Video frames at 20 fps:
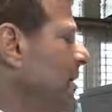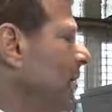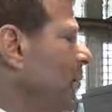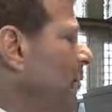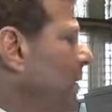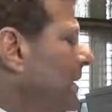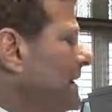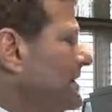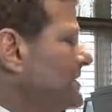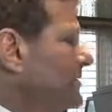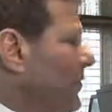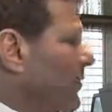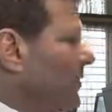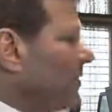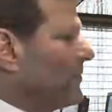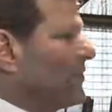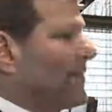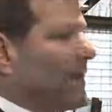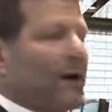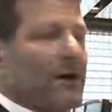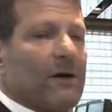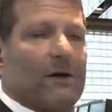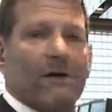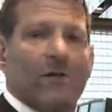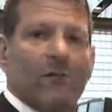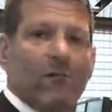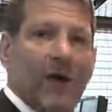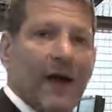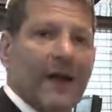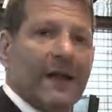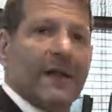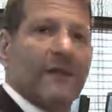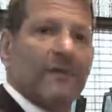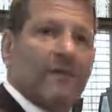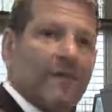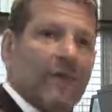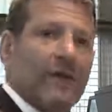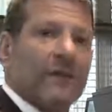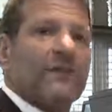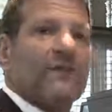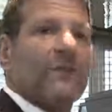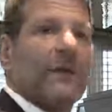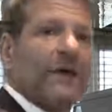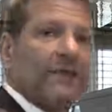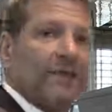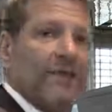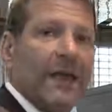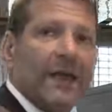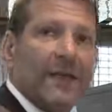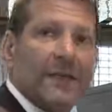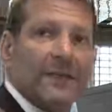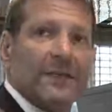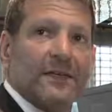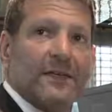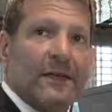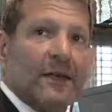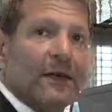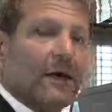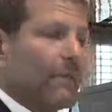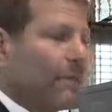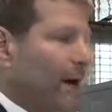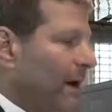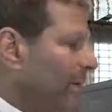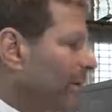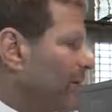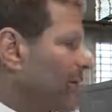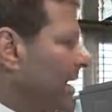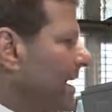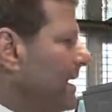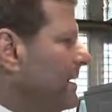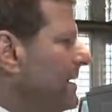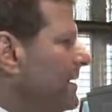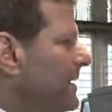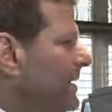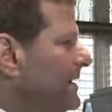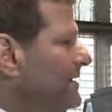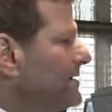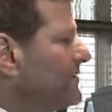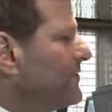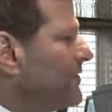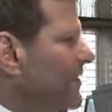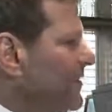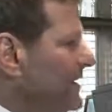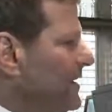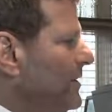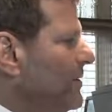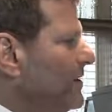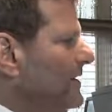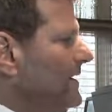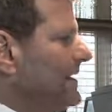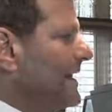when it's all there right in front of my face. My brain is very good at